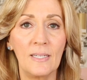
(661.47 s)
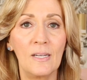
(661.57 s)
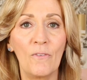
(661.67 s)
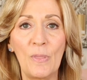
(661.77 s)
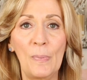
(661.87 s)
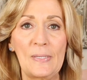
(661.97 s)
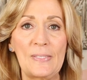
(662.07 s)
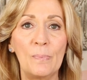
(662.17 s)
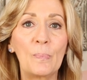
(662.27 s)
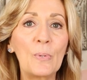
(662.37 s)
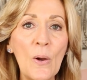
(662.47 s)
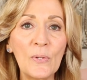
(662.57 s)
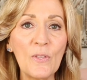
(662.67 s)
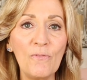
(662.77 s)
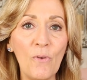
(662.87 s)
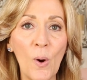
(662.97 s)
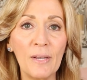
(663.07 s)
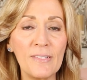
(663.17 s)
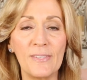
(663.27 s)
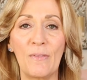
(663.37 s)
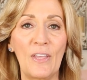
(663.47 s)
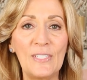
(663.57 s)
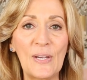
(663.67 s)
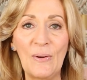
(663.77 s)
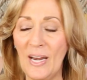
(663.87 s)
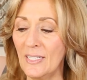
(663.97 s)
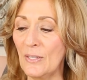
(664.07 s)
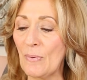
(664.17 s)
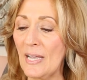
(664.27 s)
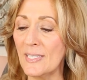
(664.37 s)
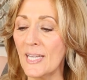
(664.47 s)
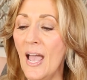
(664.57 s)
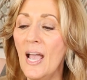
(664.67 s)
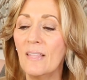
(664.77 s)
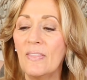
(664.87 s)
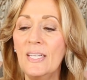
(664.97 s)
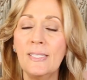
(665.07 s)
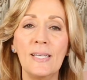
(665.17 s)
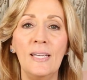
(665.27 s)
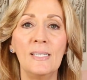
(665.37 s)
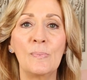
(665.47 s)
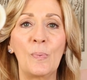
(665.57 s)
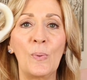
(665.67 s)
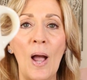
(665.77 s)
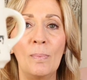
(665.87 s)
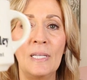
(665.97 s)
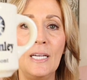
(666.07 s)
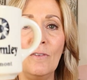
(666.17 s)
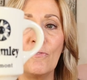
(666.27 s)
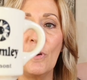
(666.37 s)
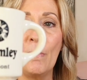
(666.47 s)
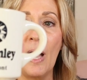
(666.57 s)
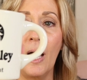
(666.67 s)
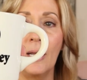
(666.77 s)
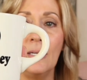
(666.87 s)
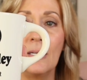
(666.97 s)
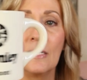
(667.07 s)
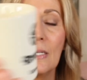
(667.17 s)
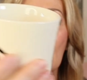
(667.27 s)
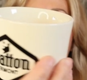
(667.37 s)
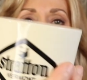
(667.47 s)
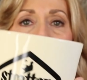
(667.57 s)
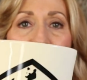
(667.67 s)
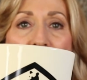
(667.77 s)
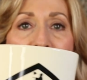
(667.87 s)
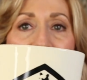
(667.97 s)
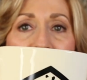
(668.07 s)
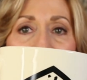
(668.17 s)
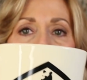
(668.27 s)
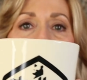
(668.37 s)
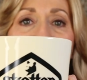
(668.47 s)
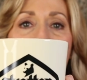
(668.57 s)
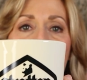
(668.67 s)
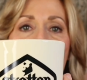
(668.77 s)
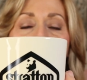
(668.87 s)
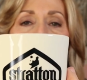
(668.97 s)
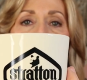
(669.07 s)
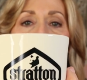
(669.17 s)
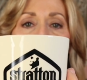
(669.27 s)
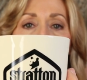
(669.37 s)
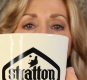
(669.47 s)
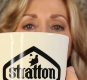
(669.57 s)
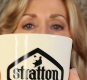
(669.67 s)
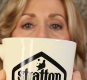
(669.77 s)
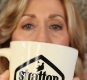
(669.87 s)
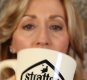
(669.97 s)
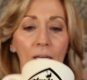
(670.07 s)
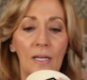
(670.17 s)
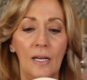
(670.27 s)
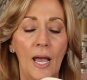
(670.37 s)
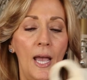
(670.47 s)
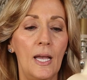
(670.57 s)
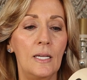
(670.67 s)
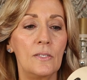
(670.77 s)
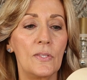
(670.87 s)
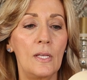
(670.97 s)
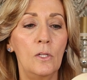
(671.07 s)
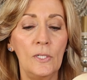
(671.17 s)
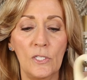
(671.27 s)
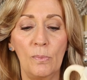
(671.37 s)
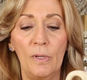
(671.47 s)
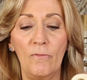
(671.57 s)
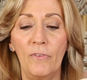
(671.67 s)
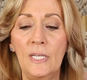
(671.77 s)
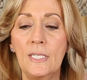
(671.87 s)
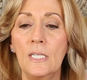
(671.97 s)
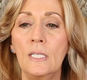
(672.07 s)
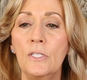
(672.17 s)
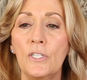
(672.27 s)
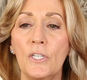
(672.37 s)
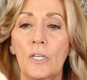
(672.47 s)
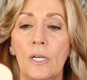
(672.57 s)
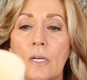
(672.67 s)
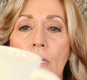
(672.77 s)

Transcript: I don't know if the person broke the fourth, so they donated the rest. This is Bromley, Vermont, Stratton. This is a ski area. And they look to be vintage.